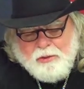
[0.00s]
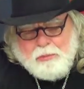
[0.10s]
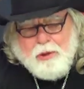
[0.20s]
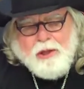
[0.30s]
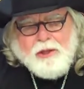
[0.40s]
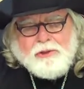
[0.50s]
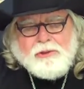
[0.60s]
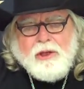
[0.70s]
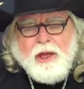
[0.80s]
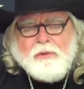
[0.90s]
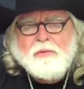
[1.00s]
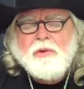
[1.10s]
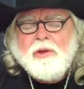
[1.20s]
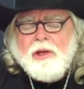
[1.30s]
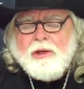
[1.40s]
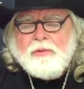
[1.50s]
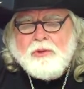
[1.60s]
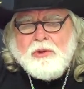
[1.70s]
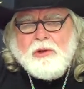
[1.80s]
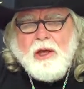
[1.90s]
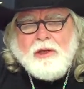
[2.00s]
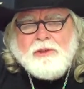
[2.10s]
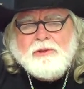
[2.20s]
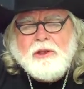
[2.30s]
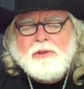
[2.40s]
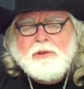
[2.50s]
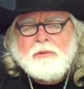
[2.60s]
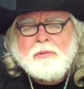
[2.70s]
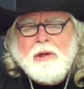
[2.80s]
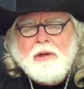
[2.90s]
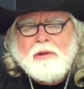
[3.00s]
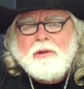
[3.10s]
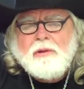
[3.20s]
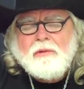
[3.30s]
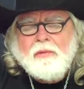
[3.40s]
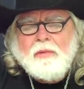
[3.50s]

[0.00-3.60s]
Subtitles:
to bless and forgive the United States of America.